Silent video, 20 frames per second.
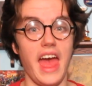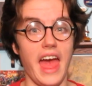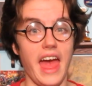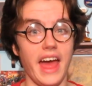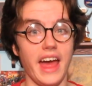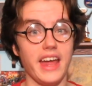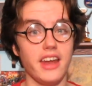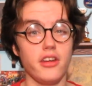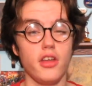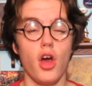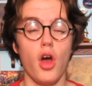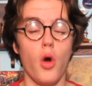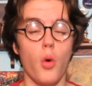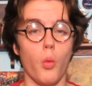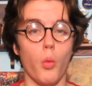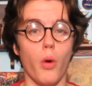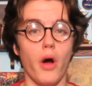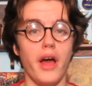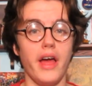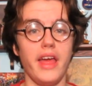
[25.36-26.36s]
and
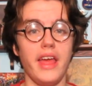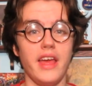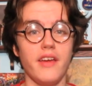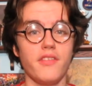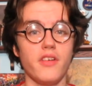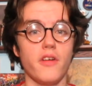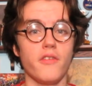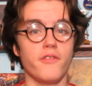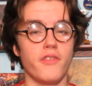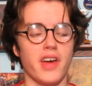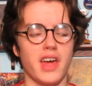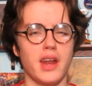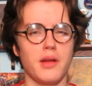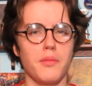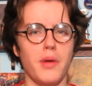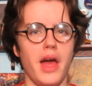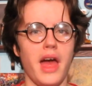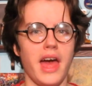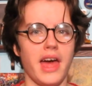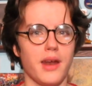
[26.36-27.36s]
what if
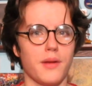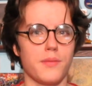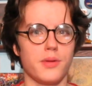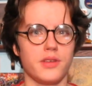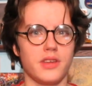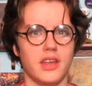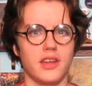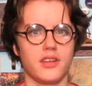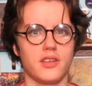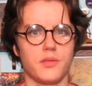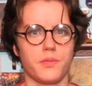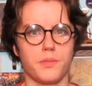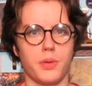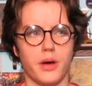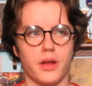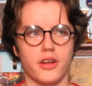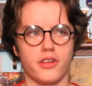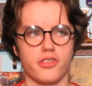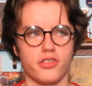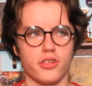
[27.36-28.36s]
Venom had possessed
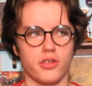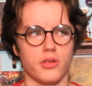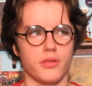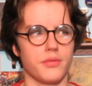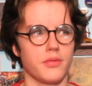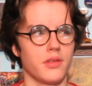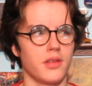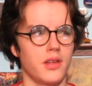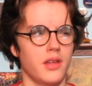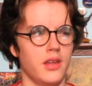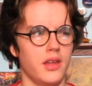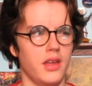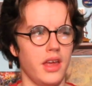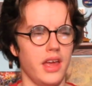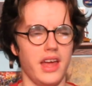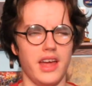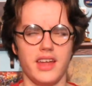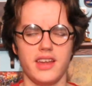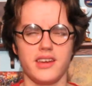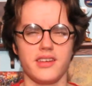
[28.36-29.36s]
Punisher.
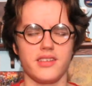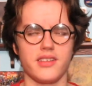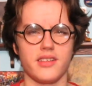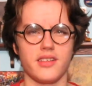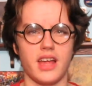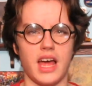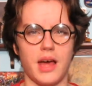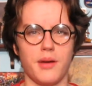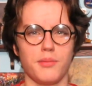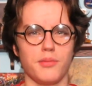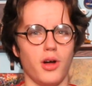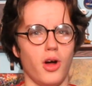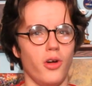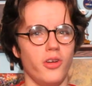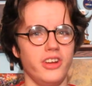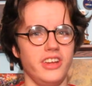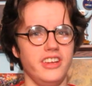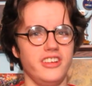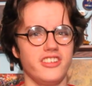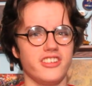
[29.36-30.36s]
And I'm
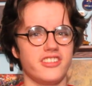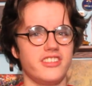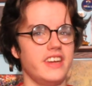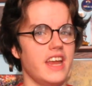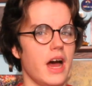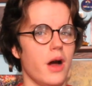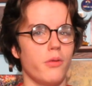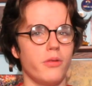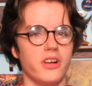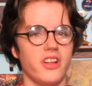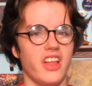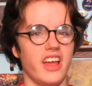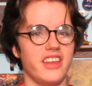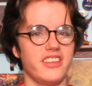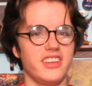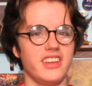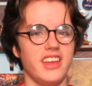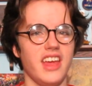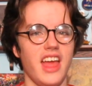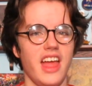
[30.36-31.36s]
only just now
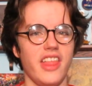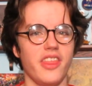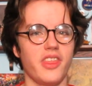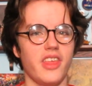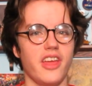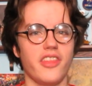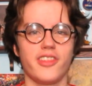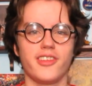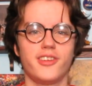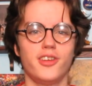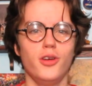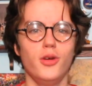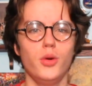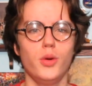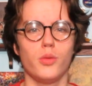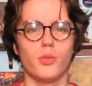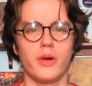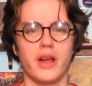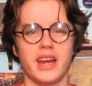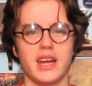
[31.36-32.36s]
realizing that the
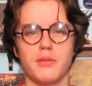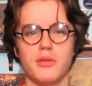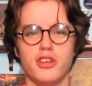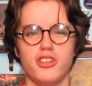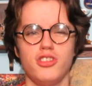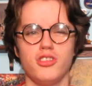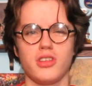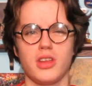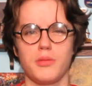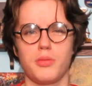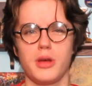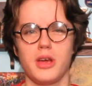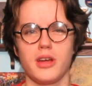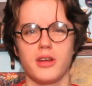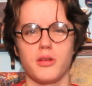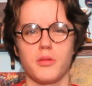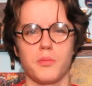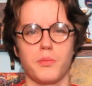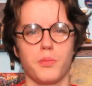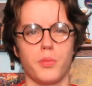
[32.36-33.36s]
two random issues I
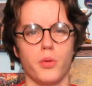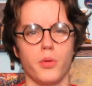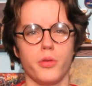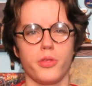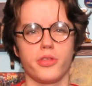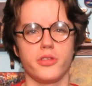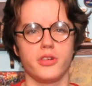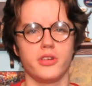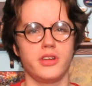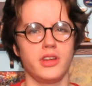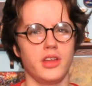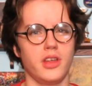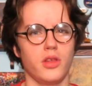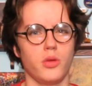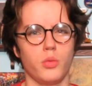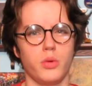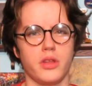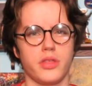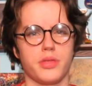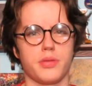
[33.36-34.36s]
picked both
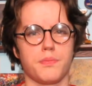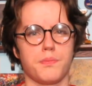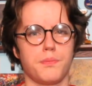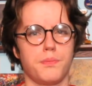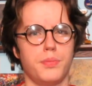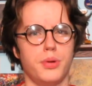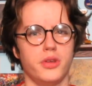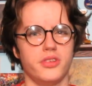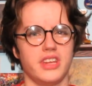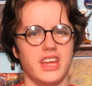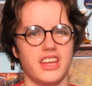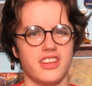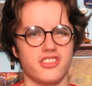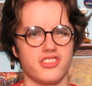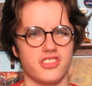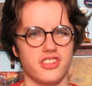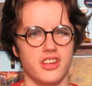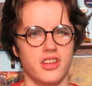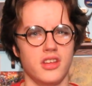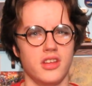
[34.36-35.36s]
deal with
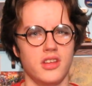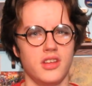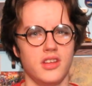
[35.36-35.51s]
possession.